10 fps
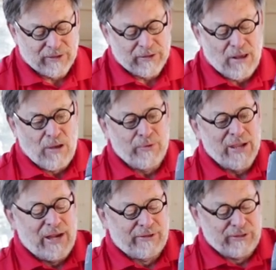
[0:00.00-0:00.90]
And all we
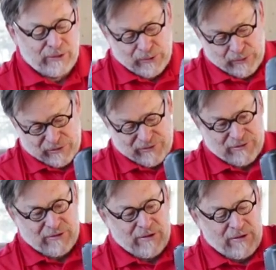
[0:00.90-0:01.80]
got to do is
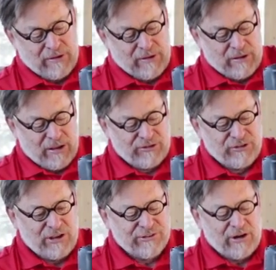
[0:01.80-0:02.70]

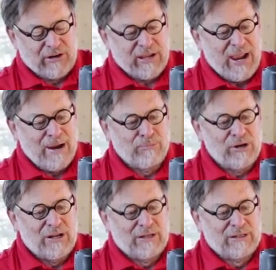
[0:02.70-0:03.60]
adjust our
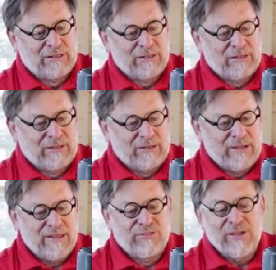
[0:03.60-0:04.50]
camera
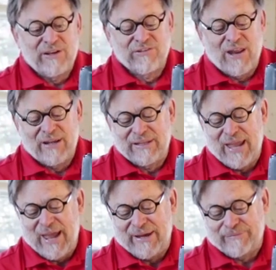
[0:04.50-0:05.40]
and things like
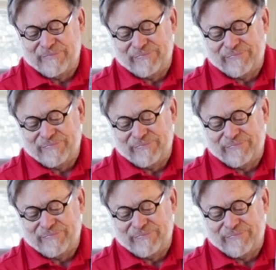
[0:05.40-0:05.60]
that.